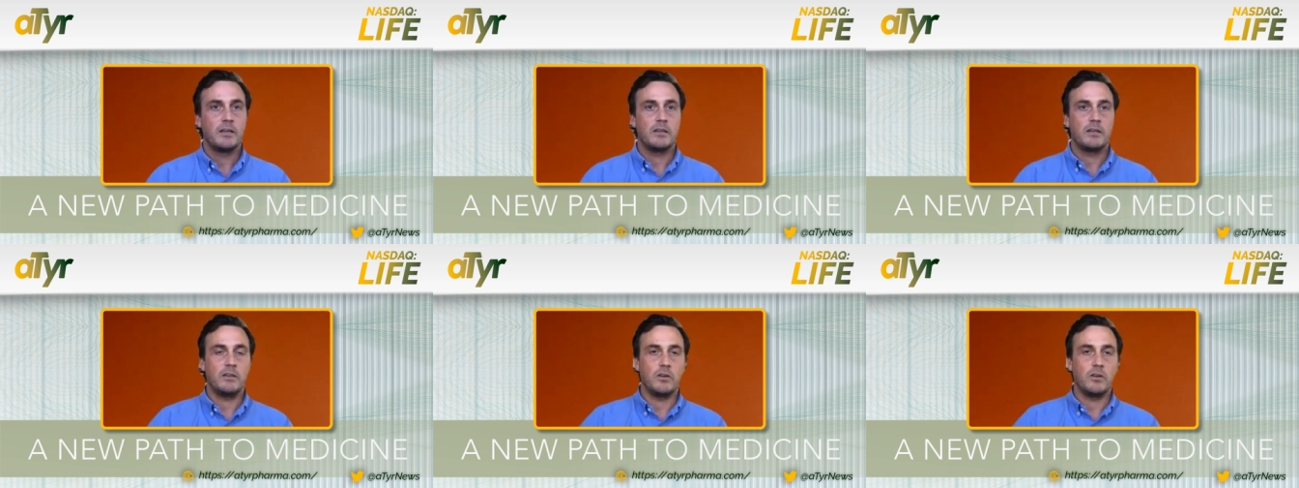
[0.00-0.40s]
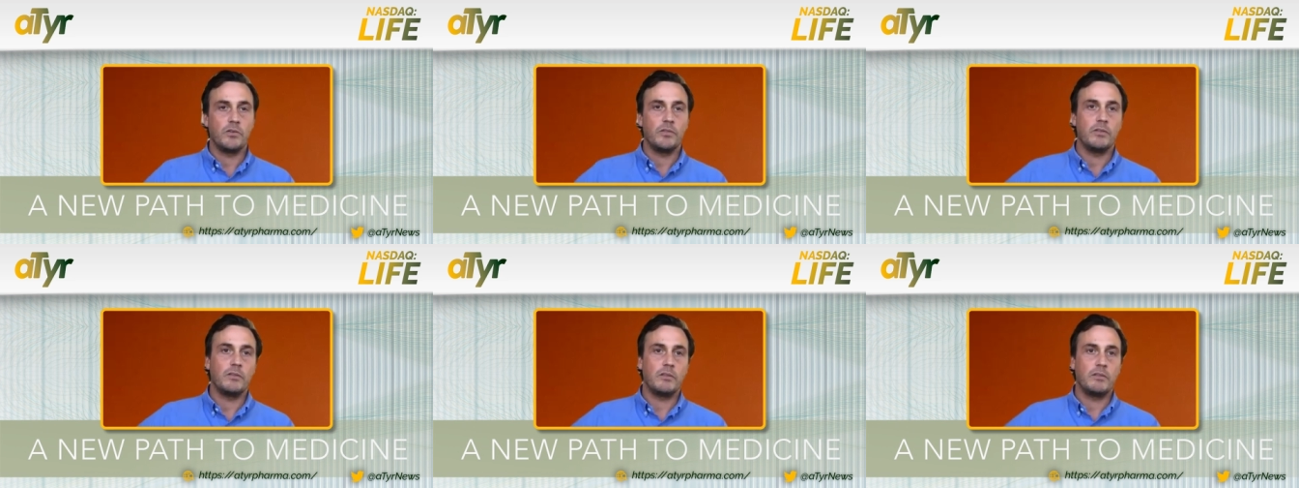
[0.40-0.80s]
you know
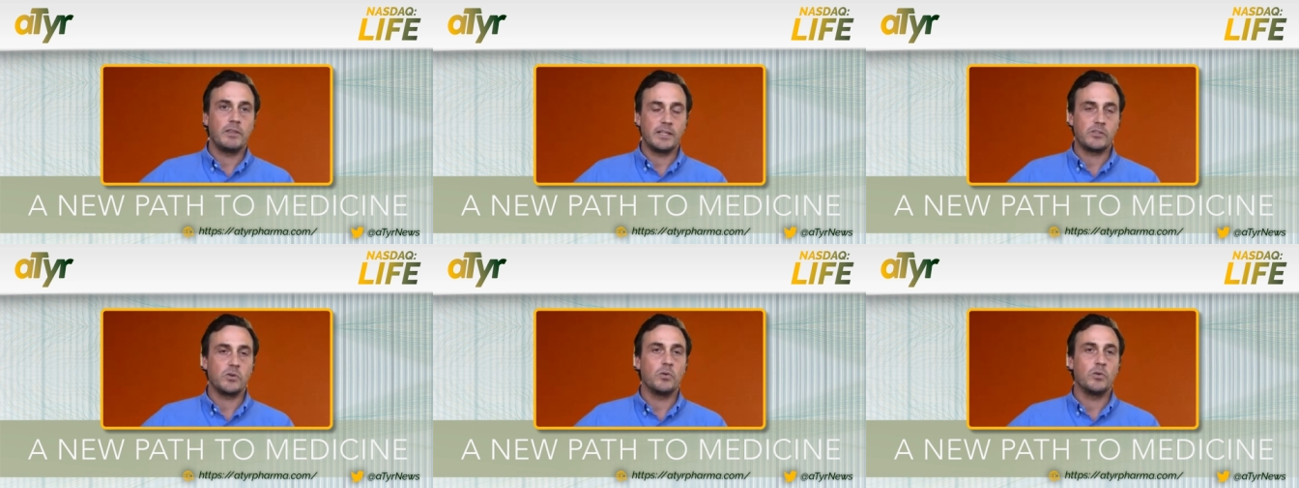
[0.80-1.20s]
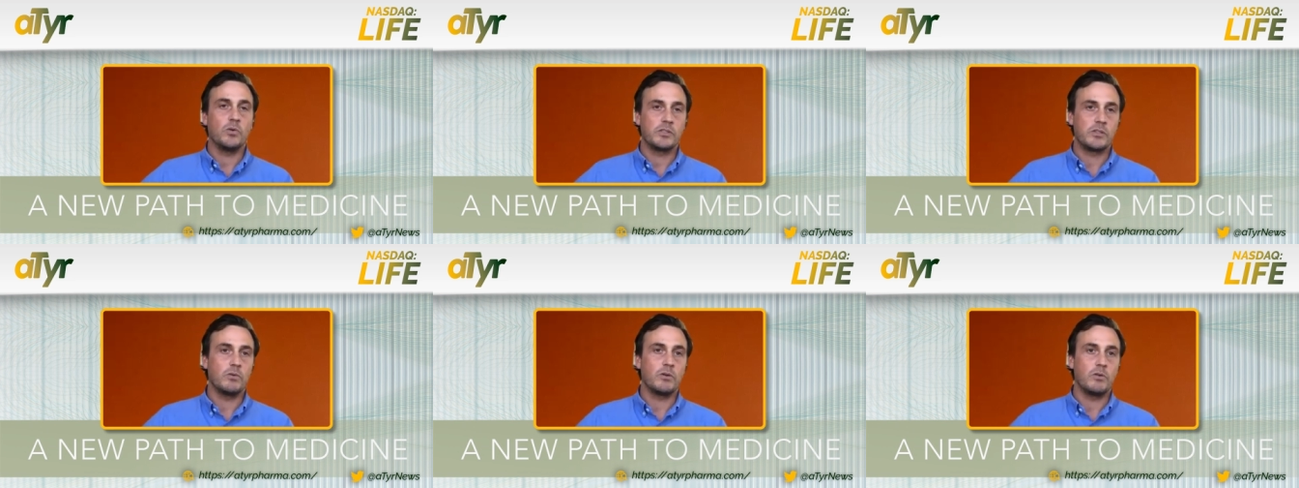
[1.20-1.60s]
that's
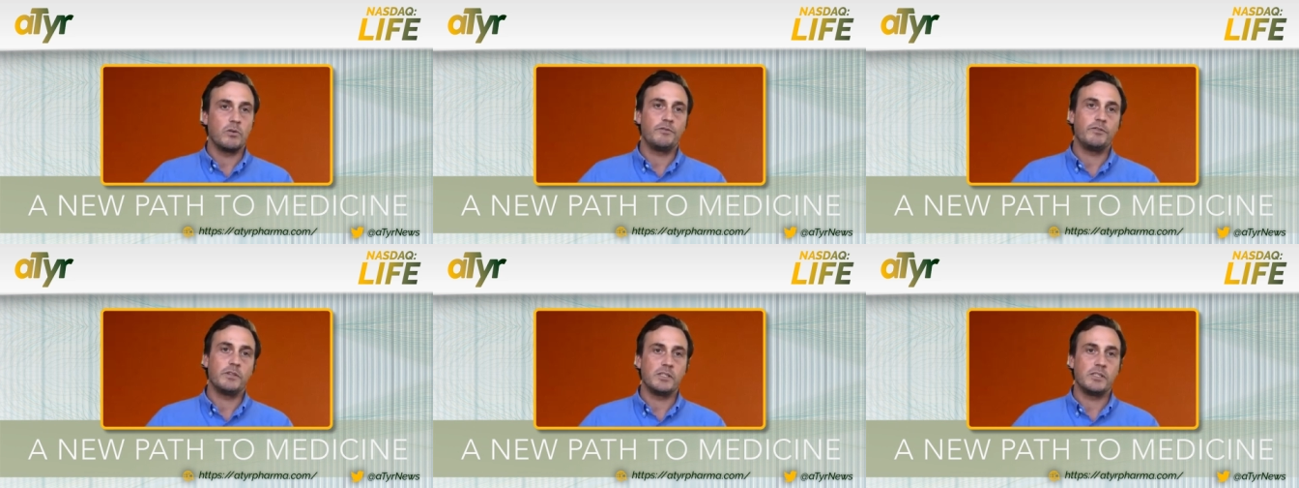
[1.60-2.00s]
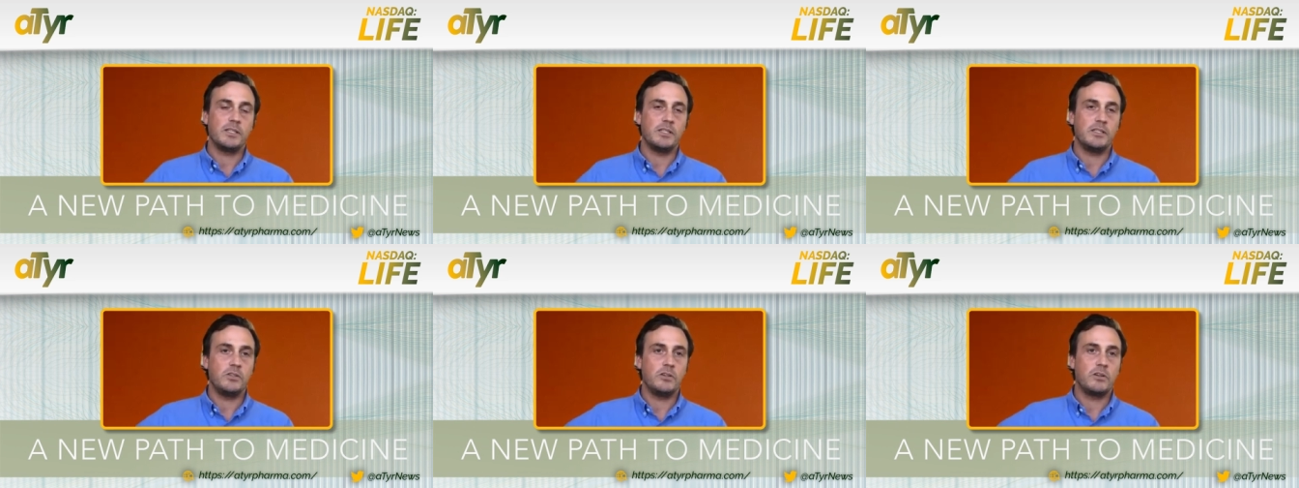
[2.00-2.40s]
also an orphan
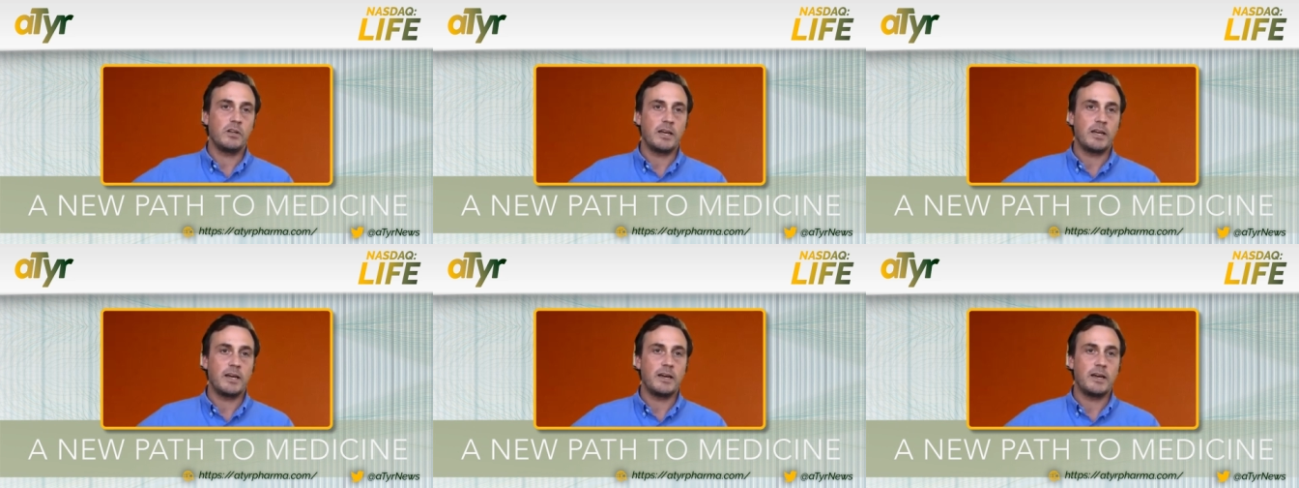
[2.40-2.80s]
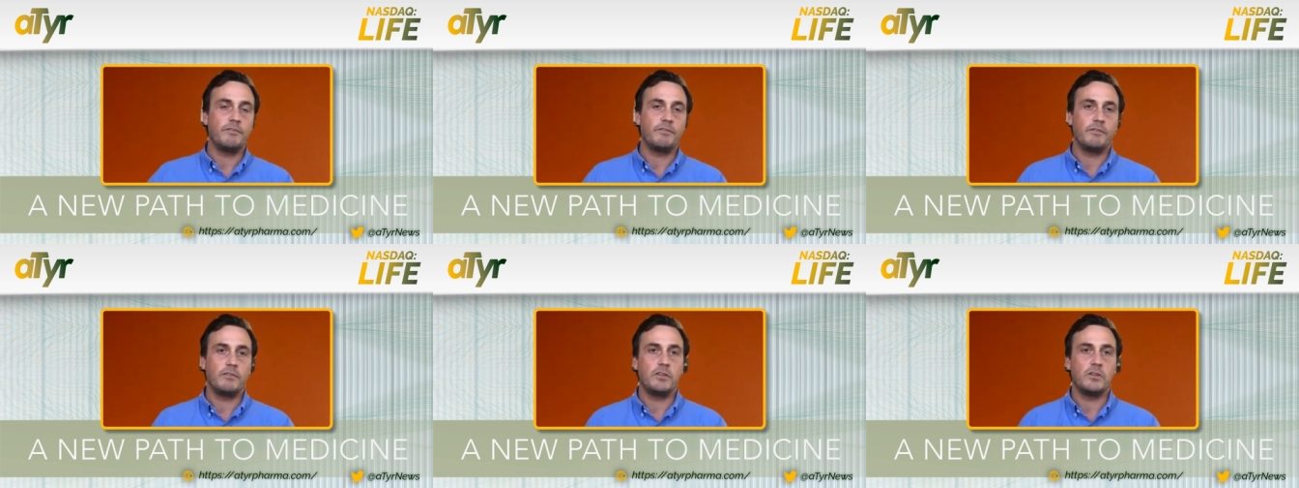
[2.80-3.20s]
disease, you could have hmm.